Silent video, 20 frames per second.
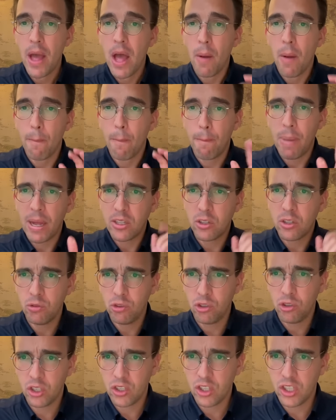But to
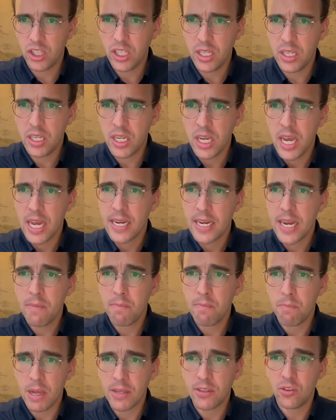succeed, they
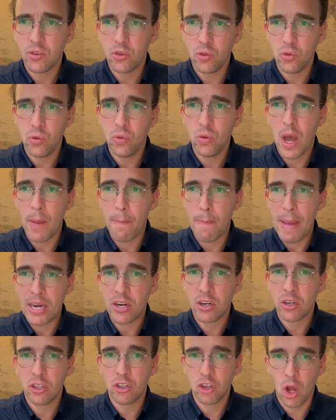must do a
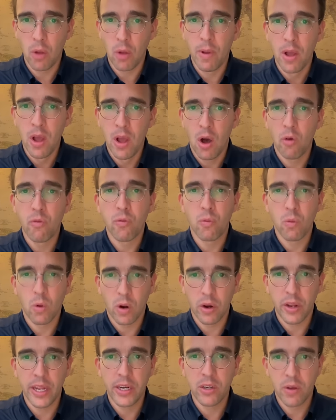better job of
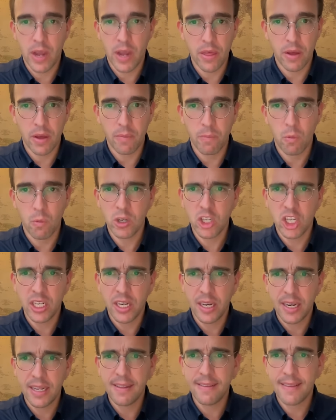working together.
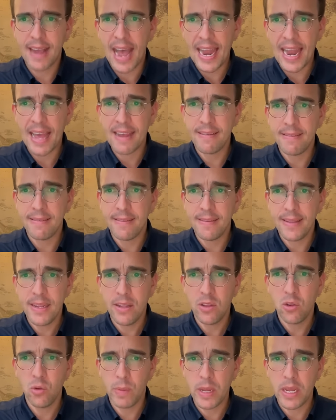Washington and its allies
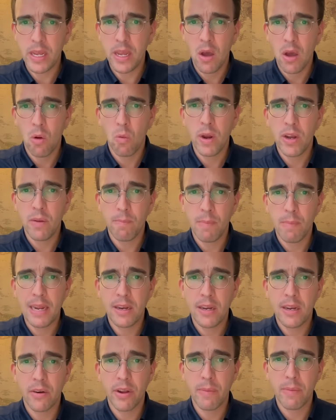need to be what
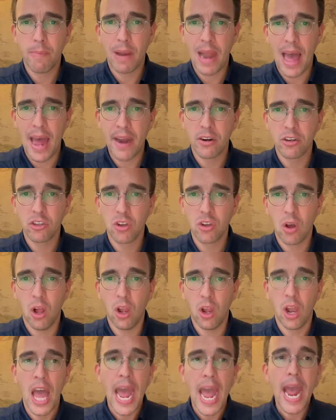military planners
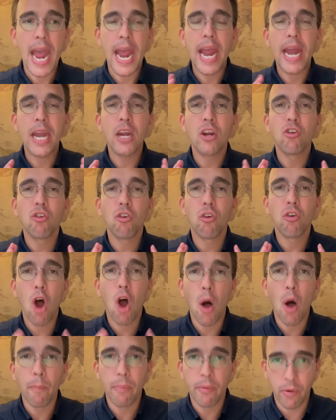call
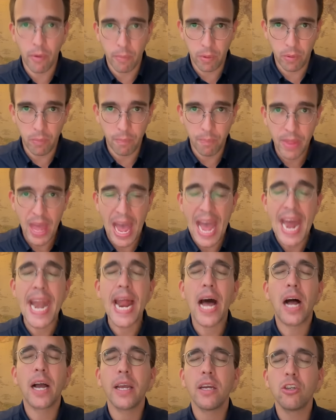interoperable. And
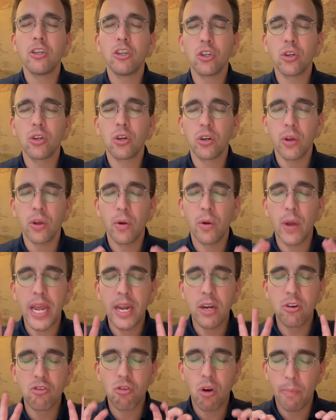I assure you,
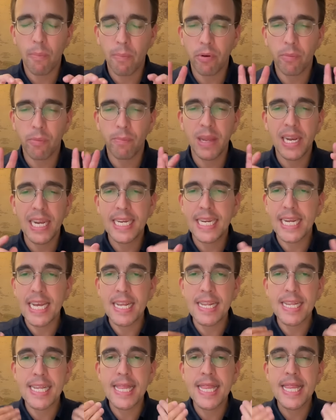interoperability
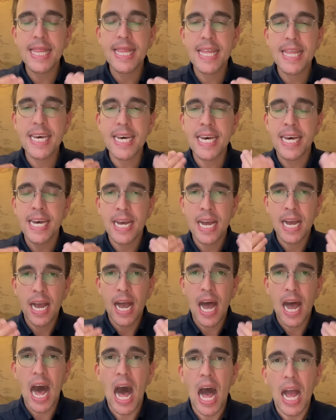is the
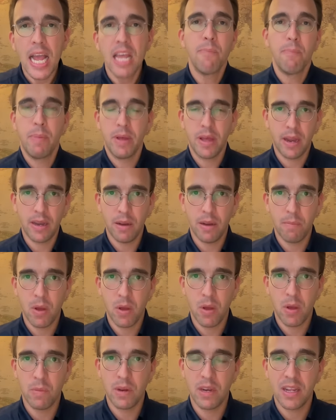hype at the
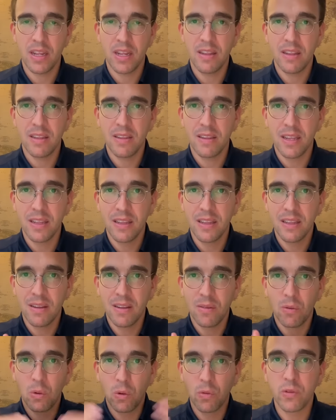moment in
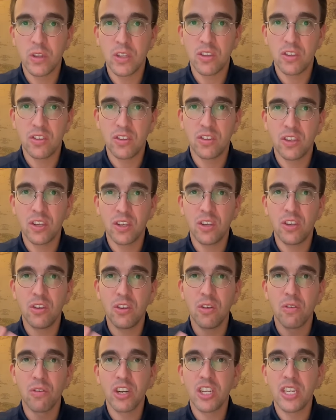all of this
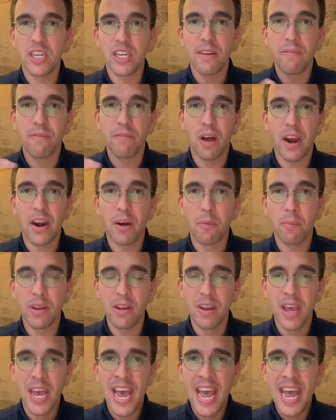security
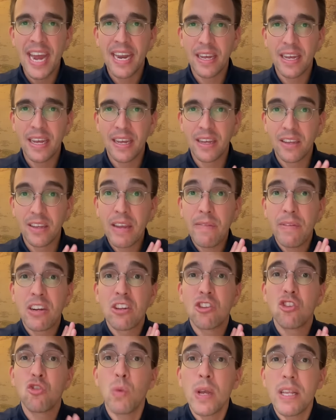environment. Even
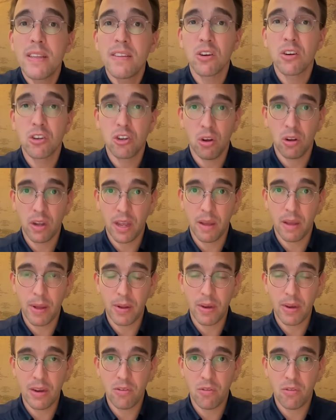the Swiss are talking
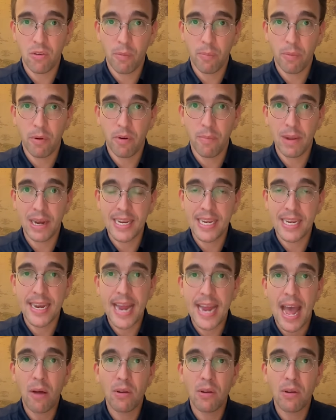about interoperability and how